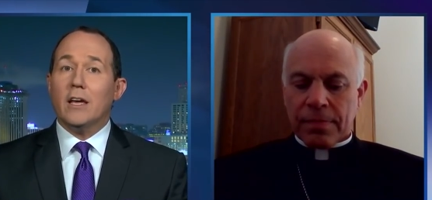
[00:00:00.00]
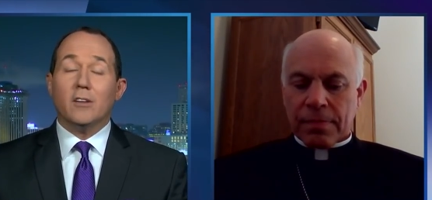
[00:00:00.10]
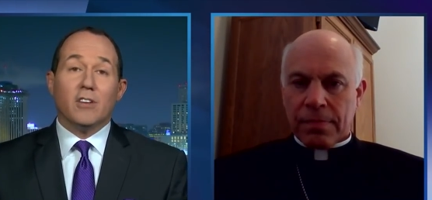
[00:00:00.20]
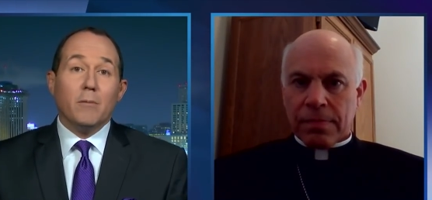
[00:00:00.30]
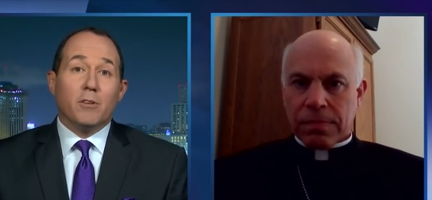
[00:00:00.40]

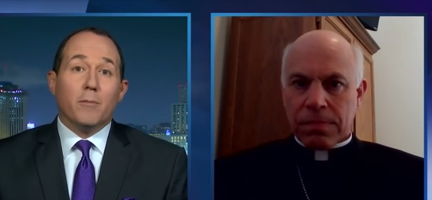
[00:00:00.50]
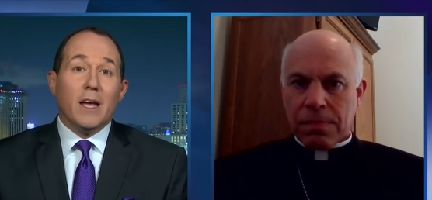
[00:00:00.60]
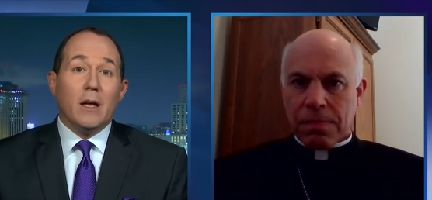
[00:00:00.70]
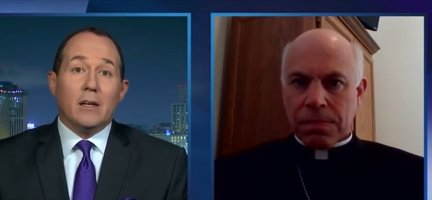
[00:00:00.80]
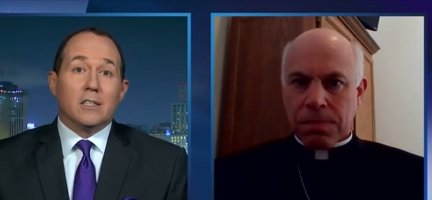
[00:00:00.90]
Speaker 1: Seems to
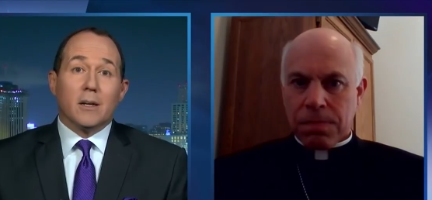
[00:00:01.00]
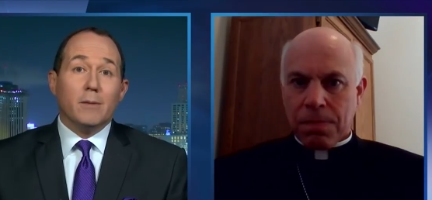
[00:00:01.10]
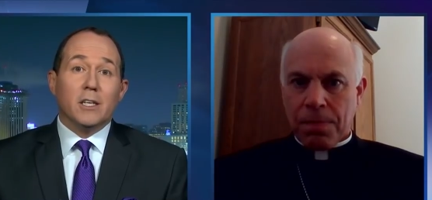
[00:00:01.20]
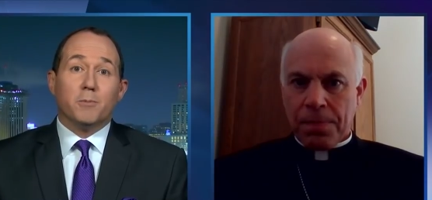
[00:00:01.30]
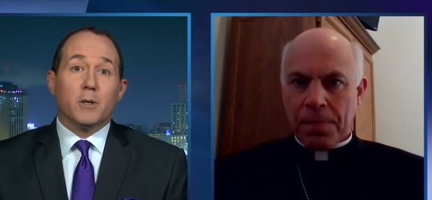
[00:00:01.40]
me some
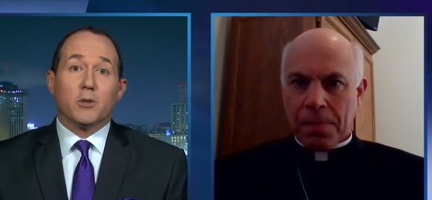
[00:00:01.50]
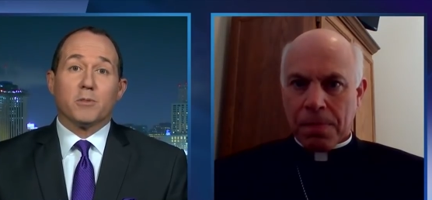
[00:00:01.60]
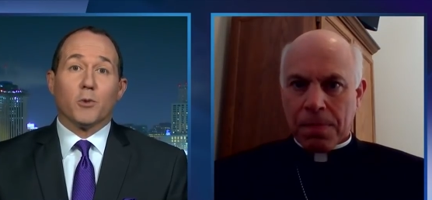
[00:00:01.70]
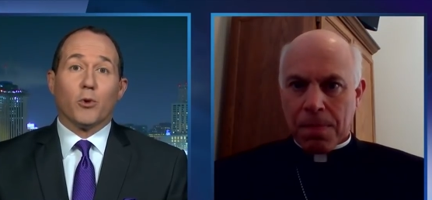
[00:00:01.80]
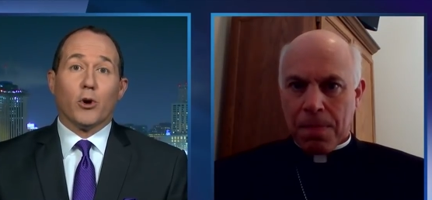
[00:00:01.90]
of these
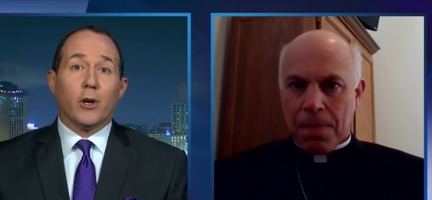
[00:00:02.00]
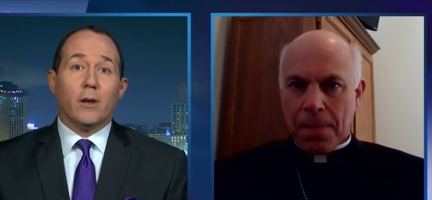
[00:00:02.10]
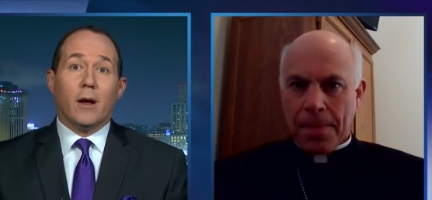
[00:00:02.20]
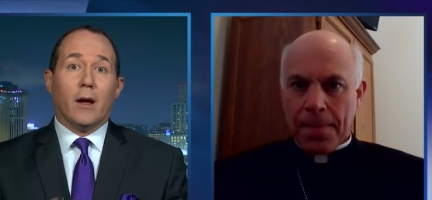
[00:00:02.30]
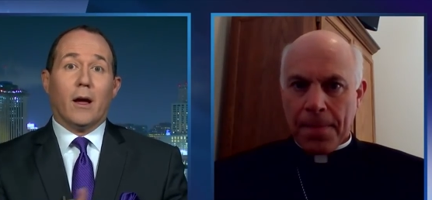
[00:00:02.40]
bishops are worried
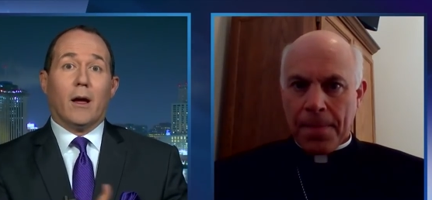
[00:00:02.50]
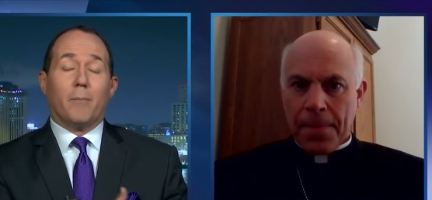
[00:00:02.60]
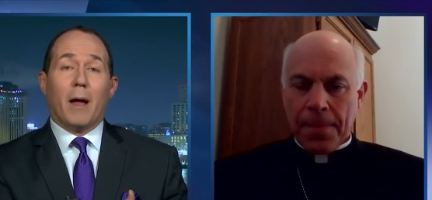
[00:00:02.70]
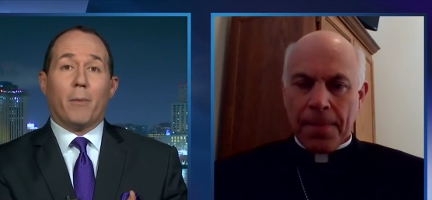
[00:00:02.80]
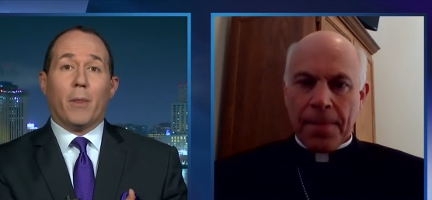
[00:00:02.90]
uh, uh
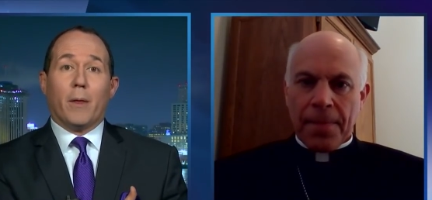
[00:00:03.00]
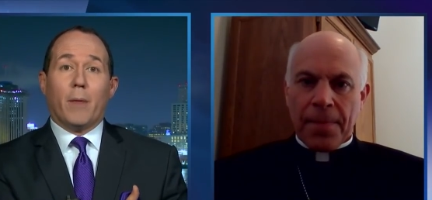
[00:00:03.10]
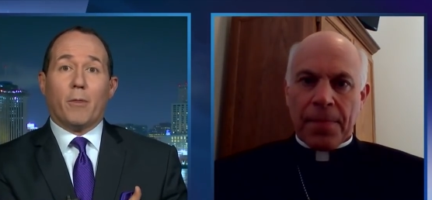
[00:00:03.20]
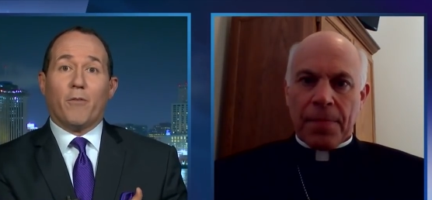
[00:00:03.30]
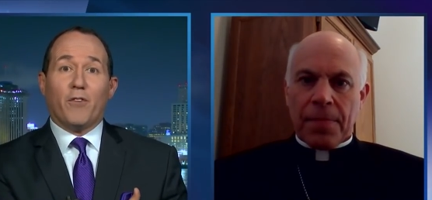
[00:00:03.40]
about
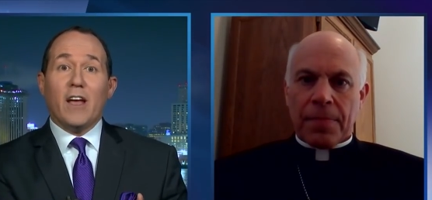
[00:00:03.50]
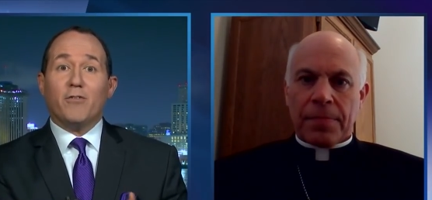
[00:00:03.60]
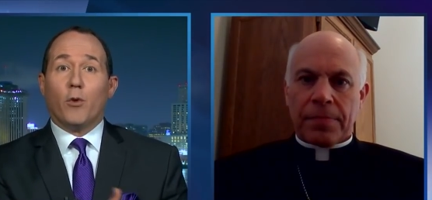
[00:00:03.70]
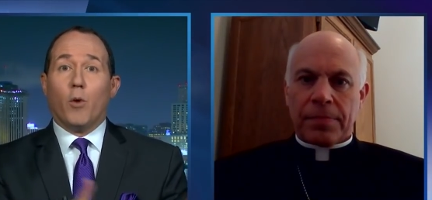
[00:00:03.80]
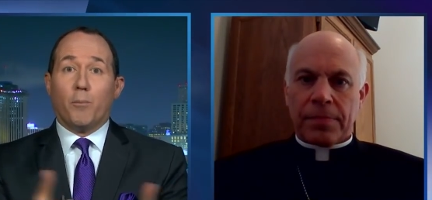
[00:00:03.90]
that the
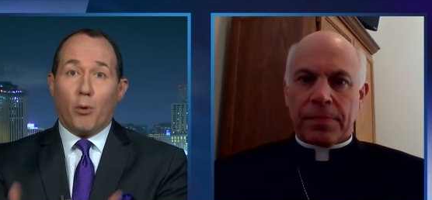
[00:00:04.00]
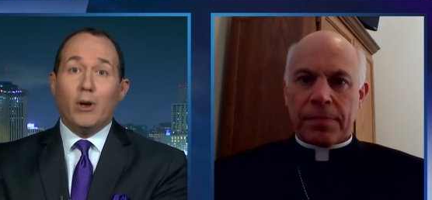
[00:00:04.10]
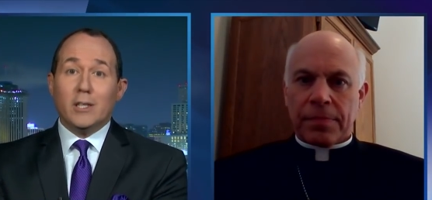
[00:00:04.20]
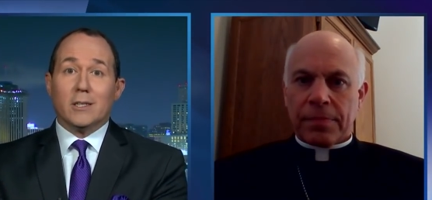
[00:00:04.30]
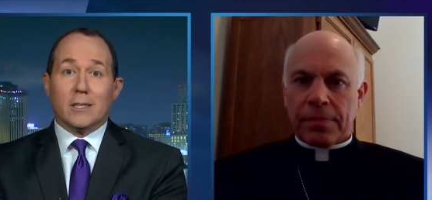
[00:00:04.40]
faithful will
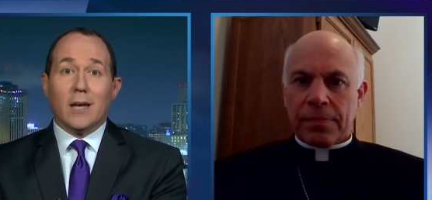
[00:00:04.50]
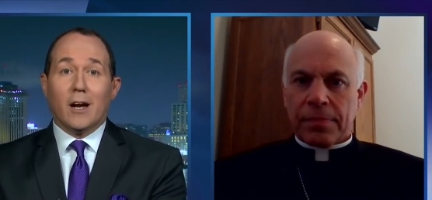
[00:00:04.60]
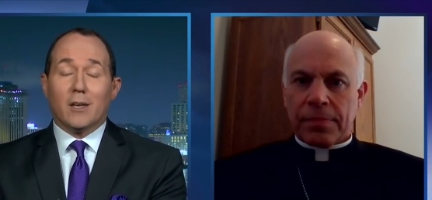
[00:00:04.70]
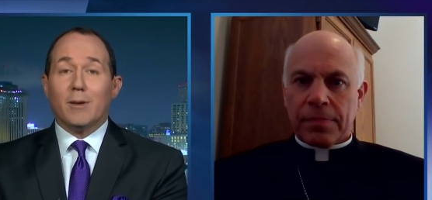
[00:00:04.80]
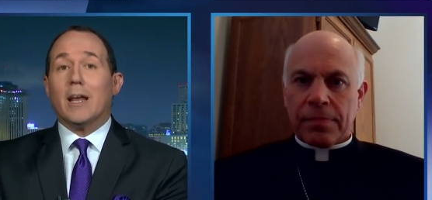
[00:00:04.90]
point to the
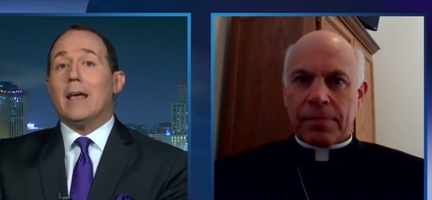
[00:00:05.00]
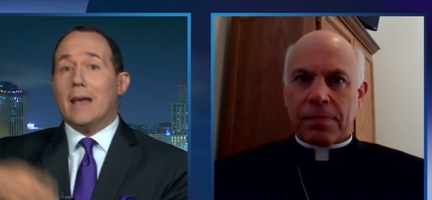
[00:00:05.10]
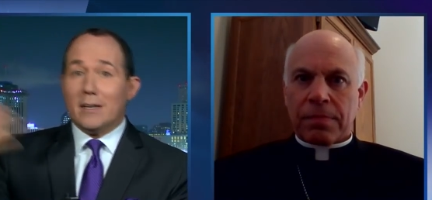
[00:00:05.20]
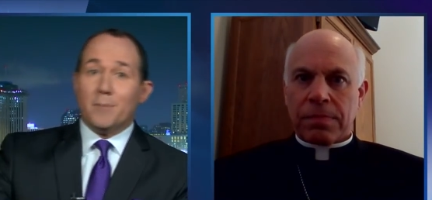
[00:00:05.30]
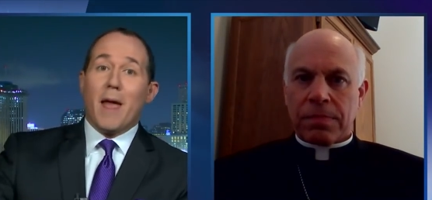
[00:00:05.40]
document
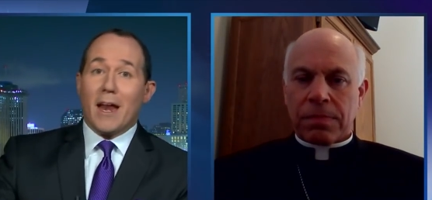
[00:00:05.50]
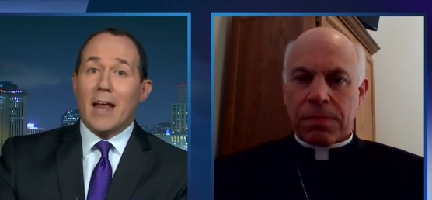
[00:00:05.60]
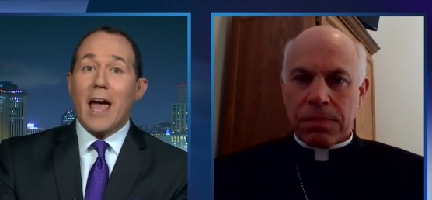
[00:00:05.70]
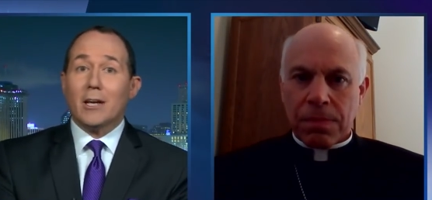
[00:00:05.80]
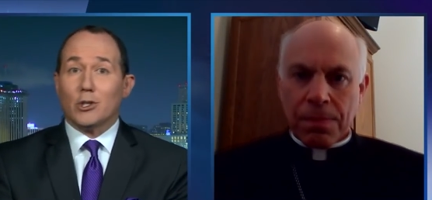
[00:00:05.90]
and demand
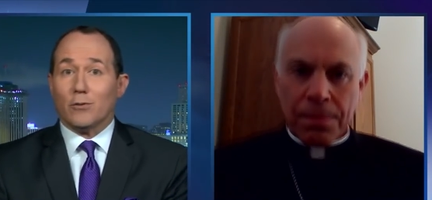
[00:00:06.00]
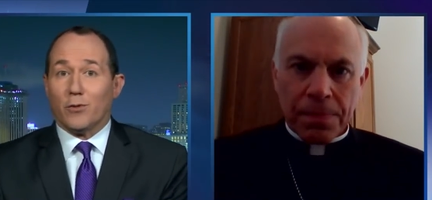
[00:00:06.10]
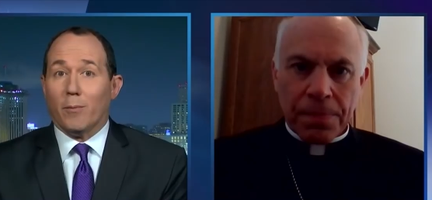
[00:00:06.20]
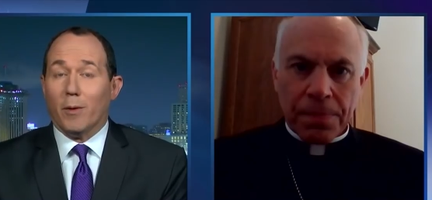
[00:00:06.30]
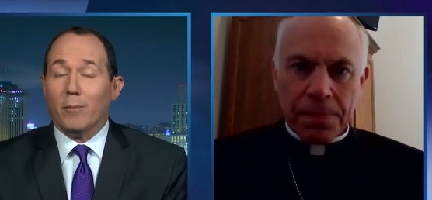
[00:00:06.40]
action
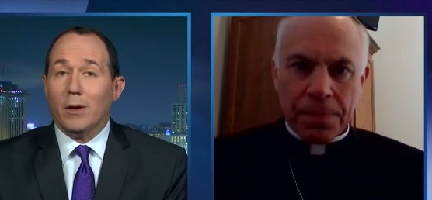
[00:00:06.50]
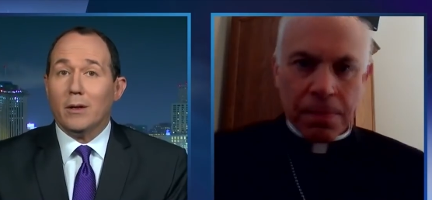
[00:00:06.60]
from them.